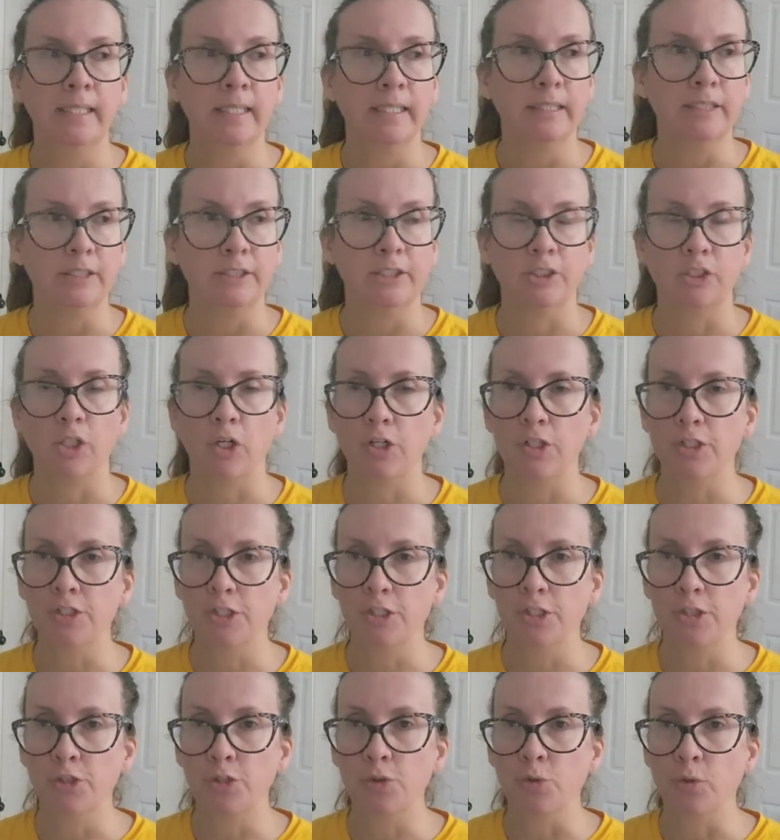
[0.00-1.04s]
It starts
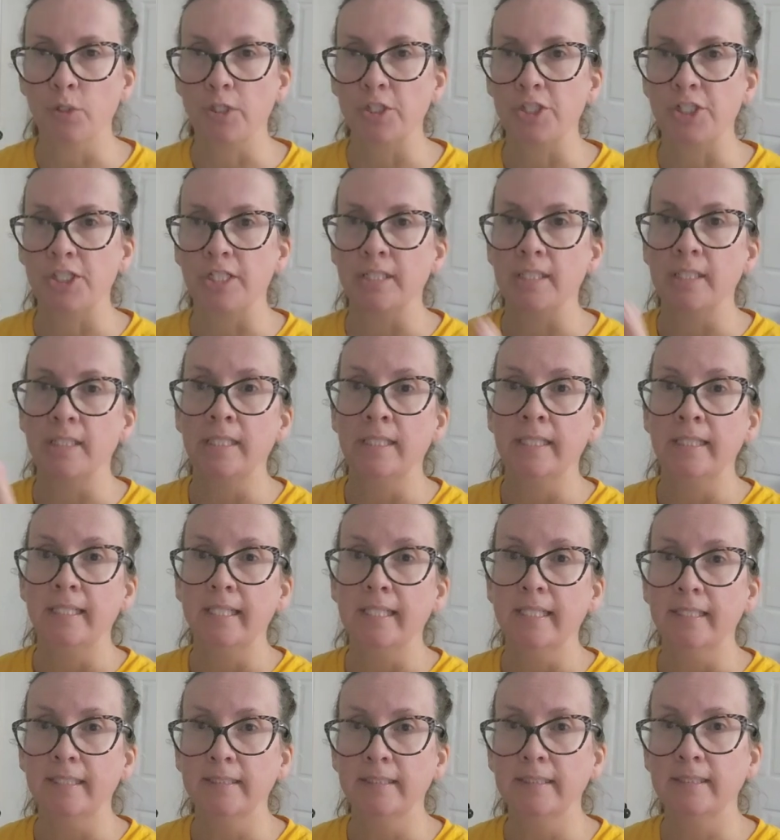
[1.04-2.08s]
in Georgia,
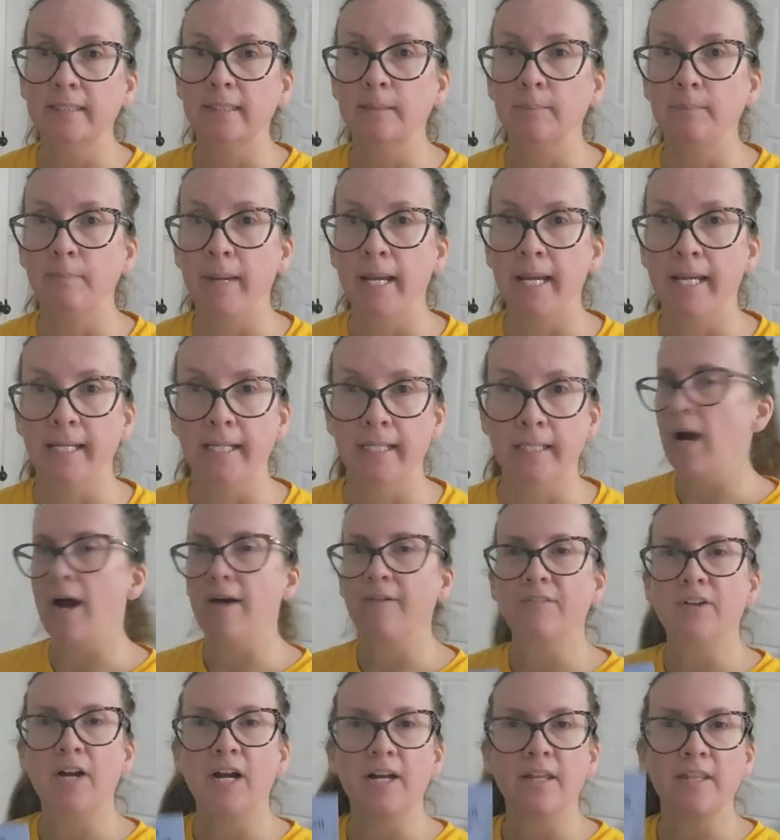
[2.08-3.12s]
ends in Maine.
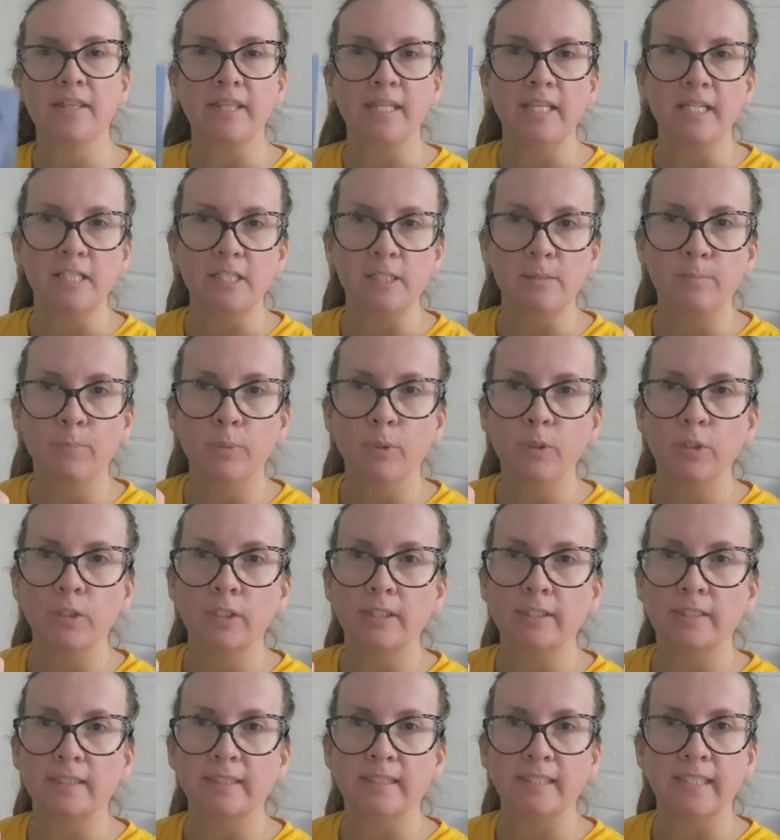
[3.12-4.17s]
I've got these
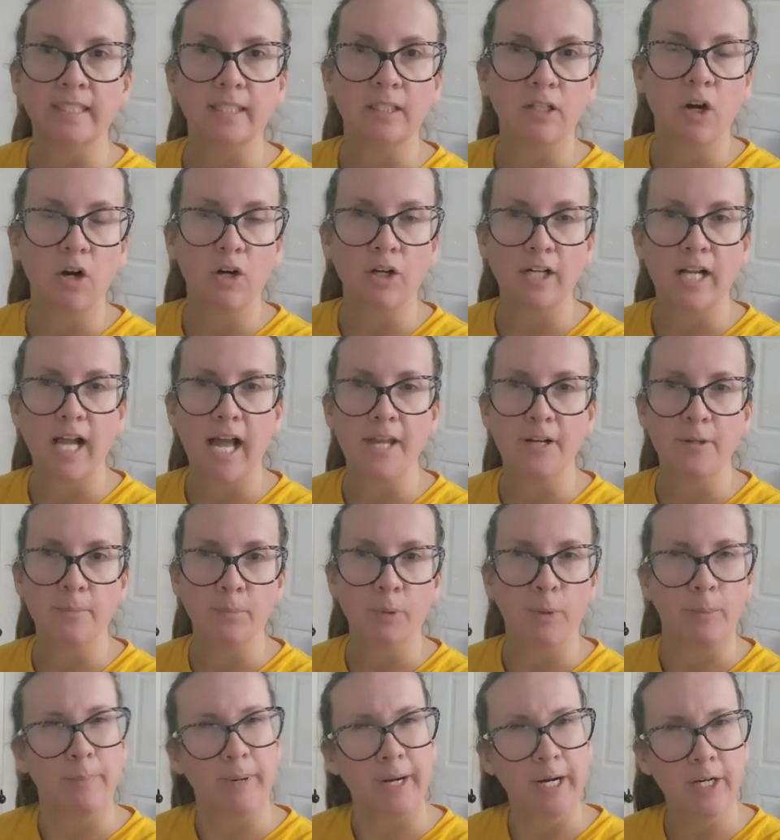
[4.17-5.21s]
books that are kind of
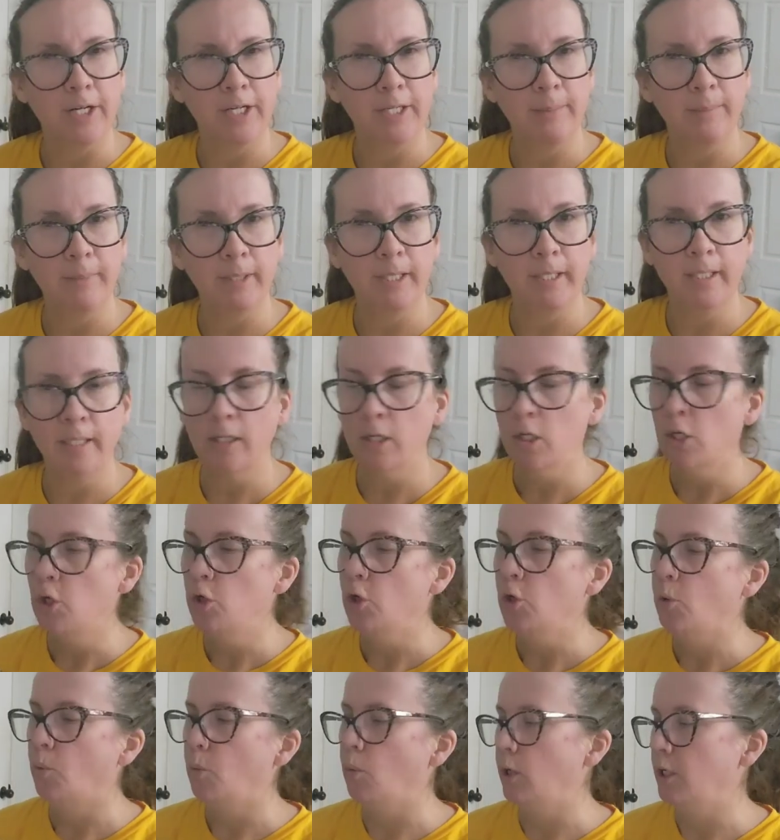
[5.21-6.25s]
preparing me
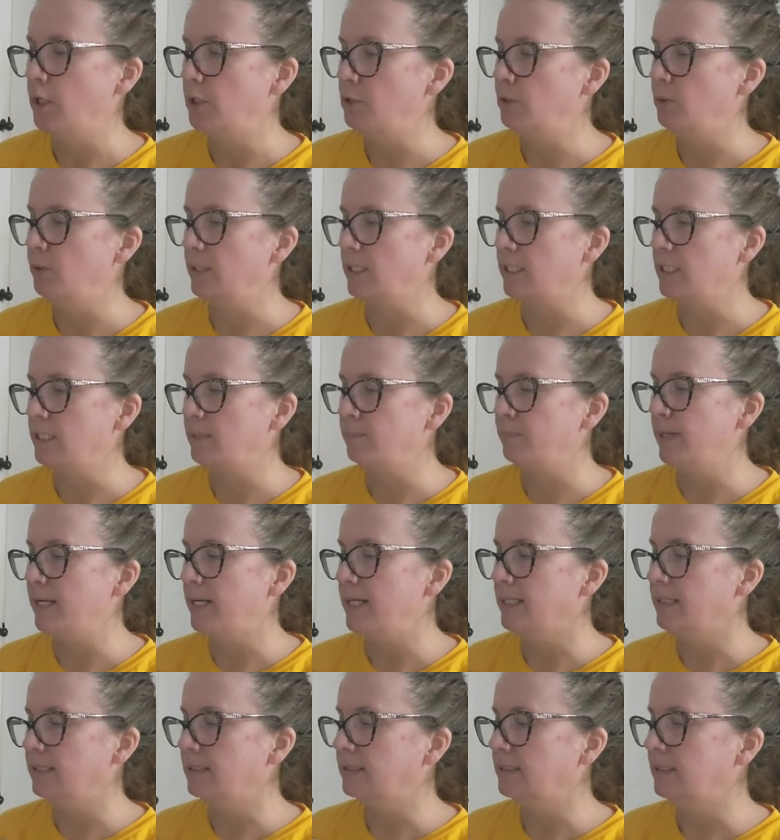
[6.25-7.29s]
what to
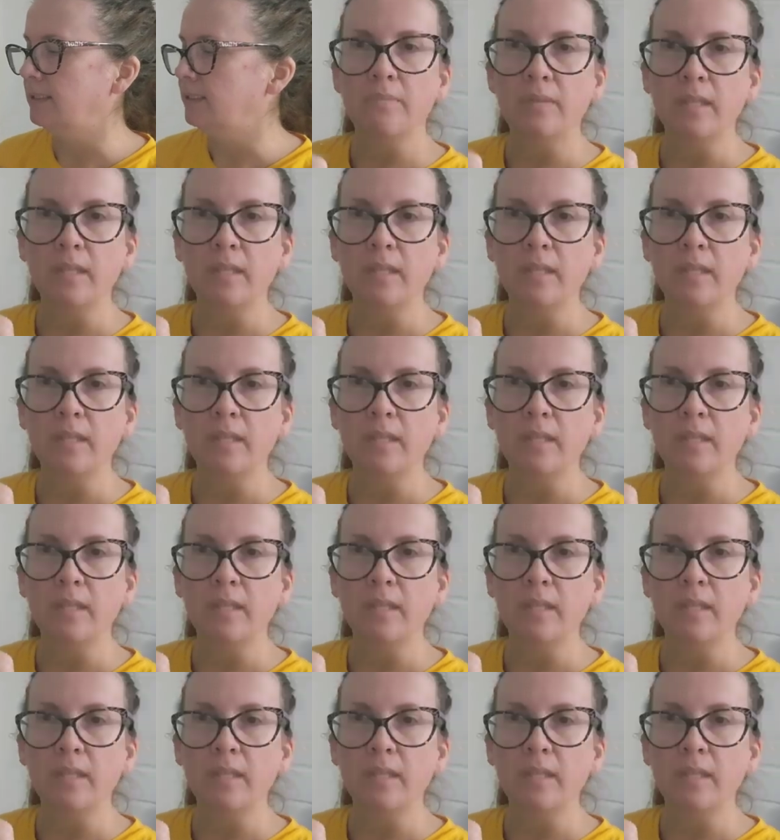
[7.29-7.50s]
expect.